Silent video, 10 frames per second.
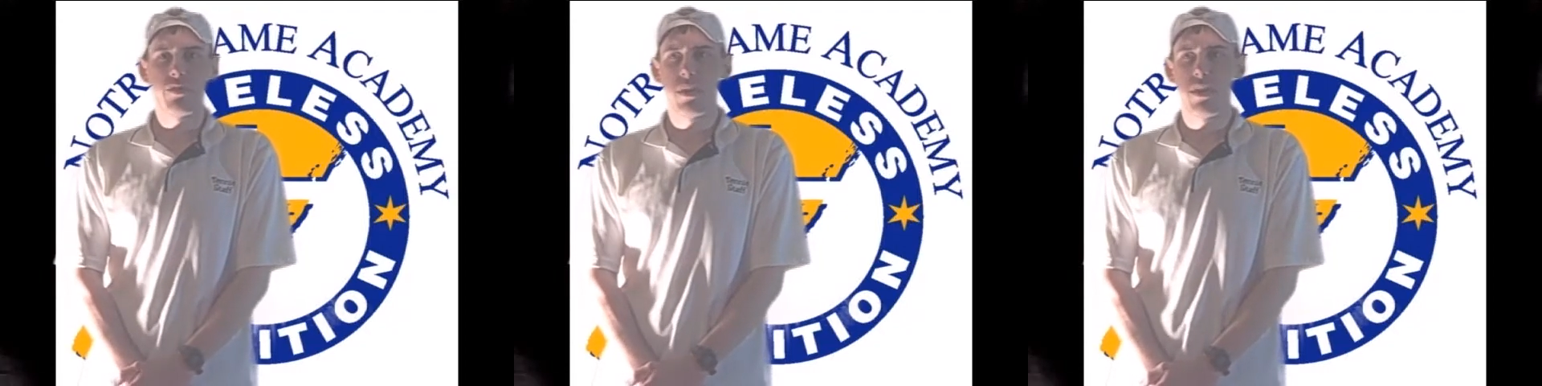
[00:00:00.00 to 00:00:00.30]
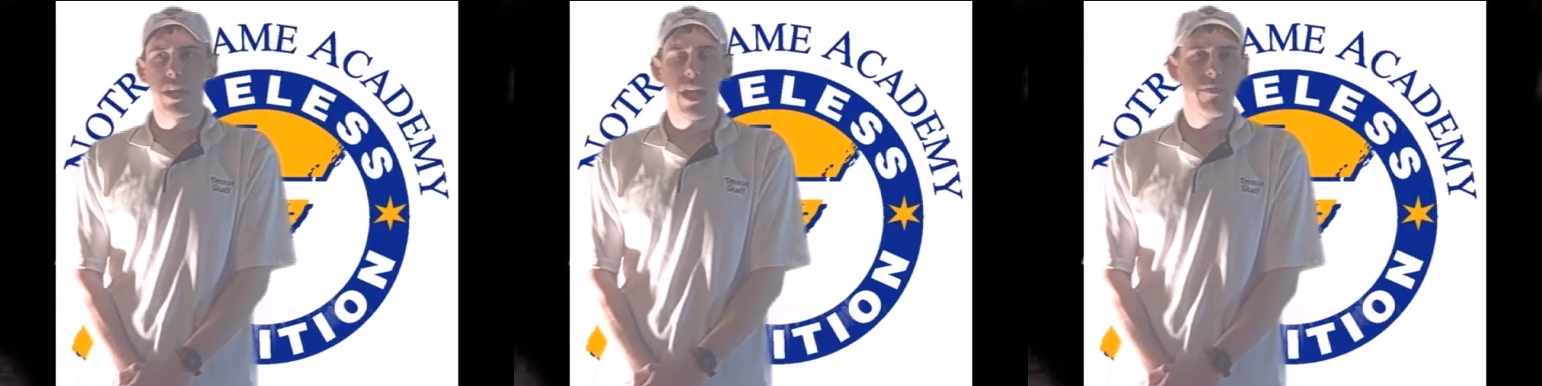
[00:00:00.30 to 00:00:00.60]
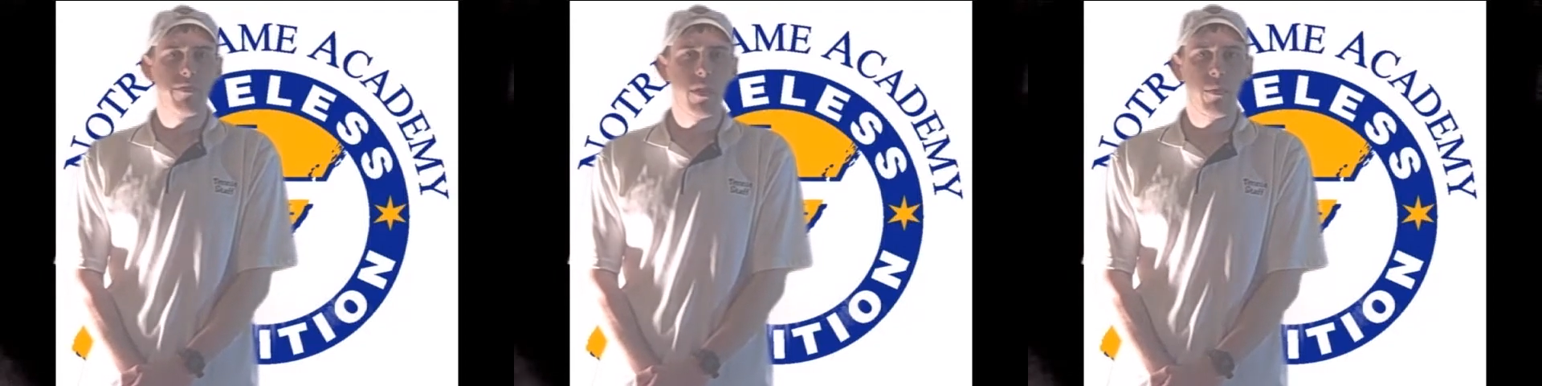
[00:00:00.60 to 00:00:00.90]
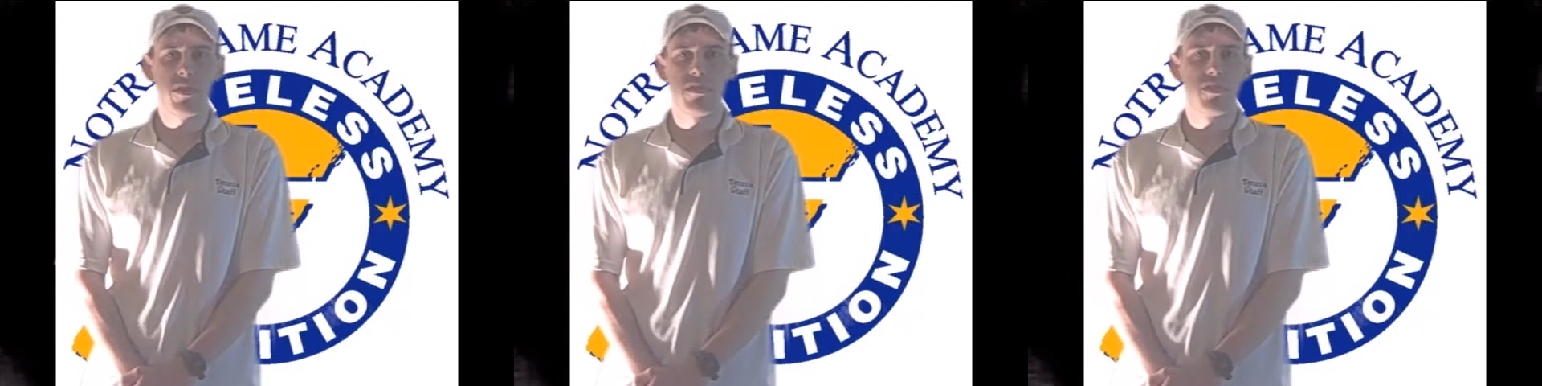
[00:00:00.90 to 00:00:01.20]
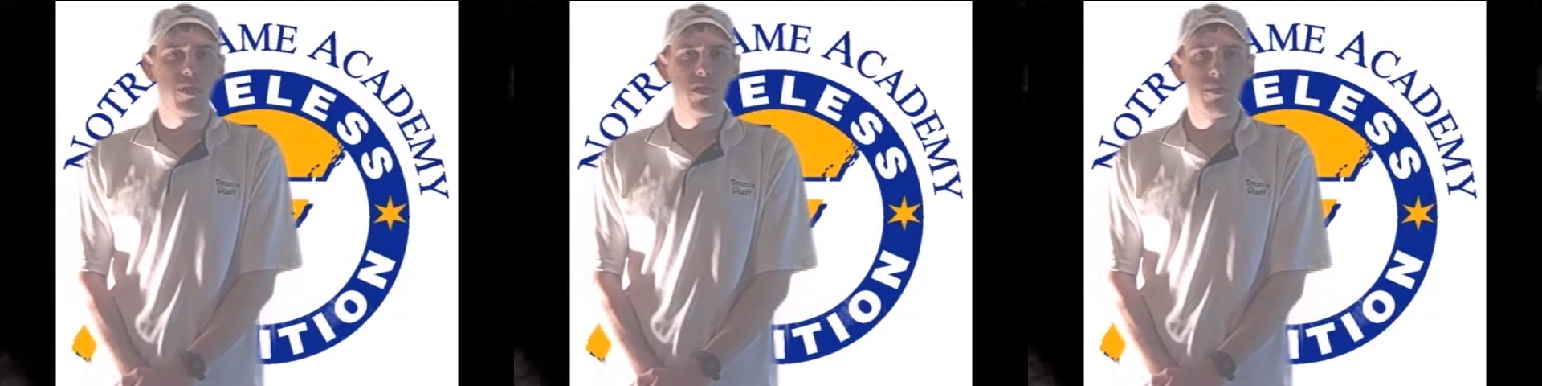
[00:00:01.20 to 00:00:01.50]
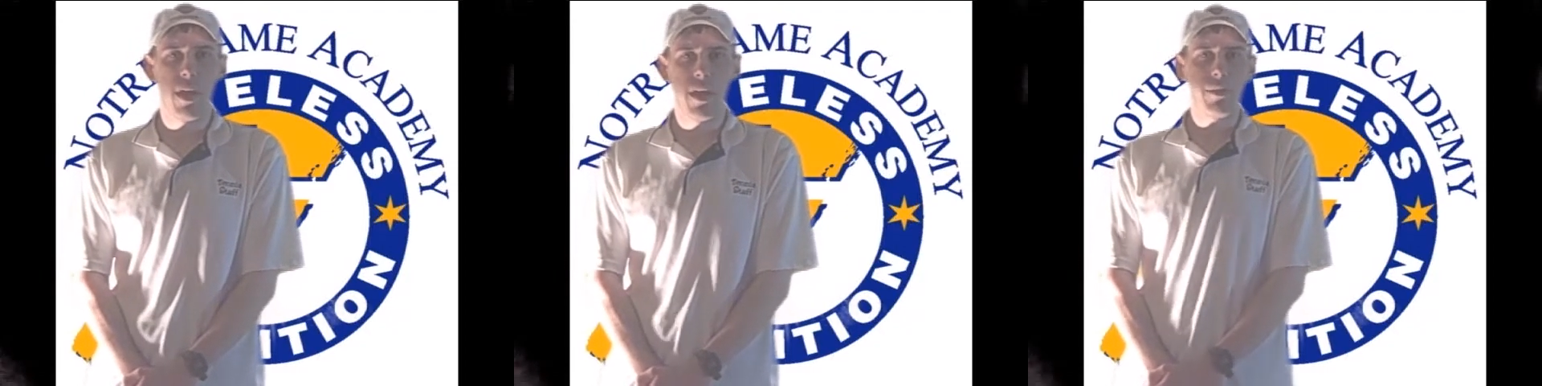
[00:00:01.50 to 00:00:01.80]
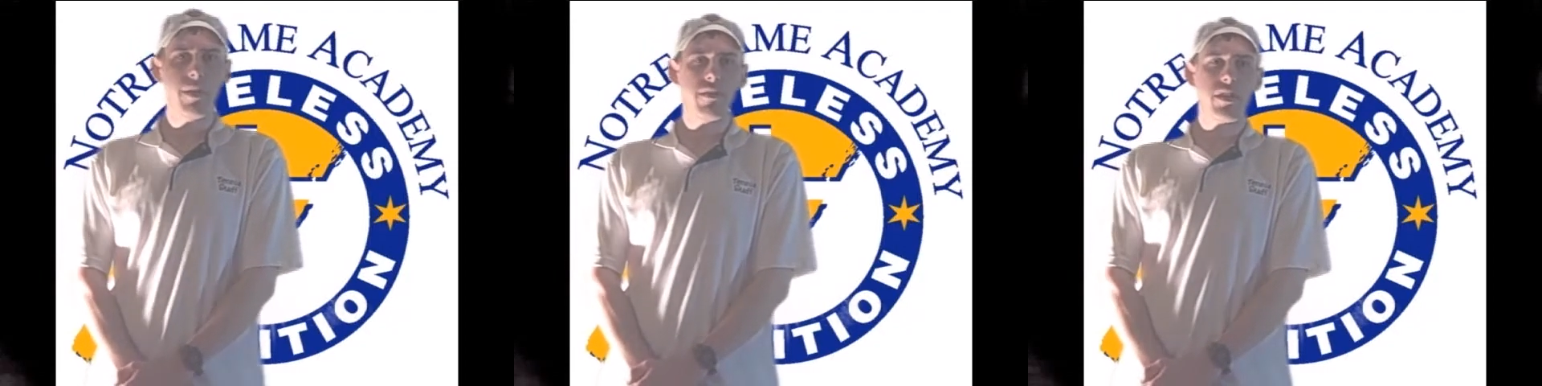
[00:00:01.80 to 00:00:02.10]
where they came from, what's the stories behind
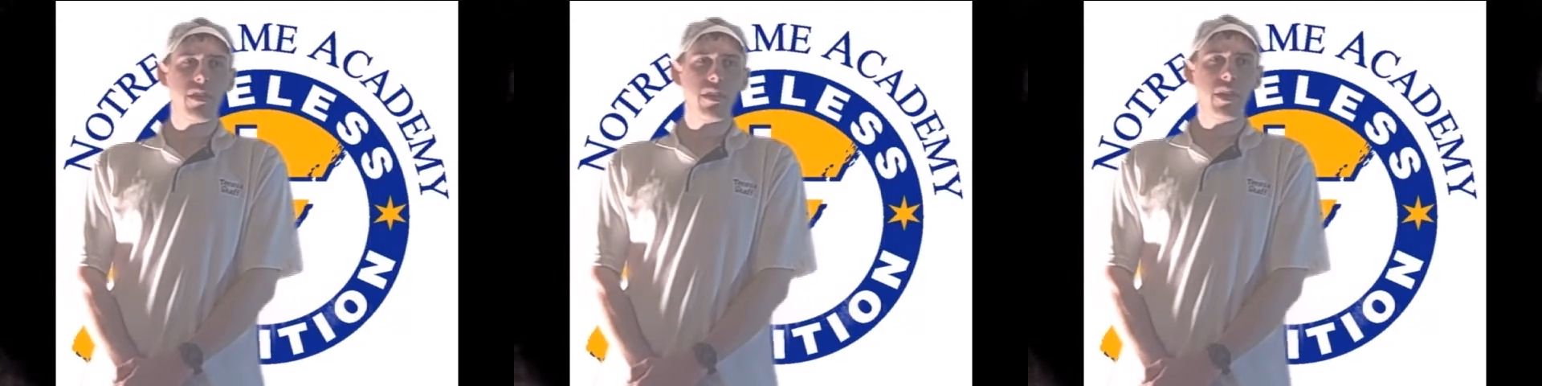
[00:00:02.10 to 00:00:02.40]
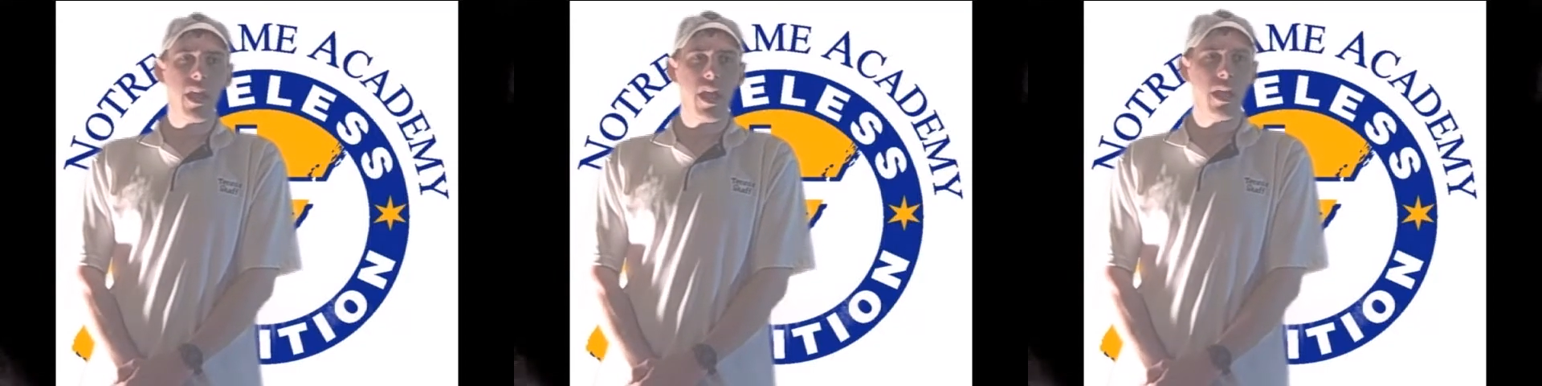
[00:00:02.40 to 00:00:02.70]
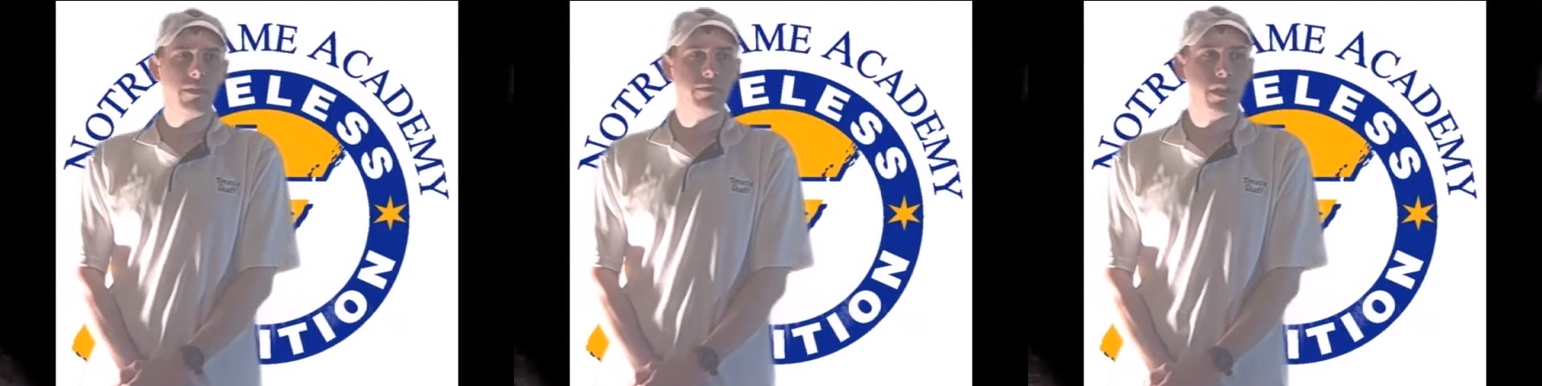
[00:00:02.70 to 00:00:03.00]
them and everything, and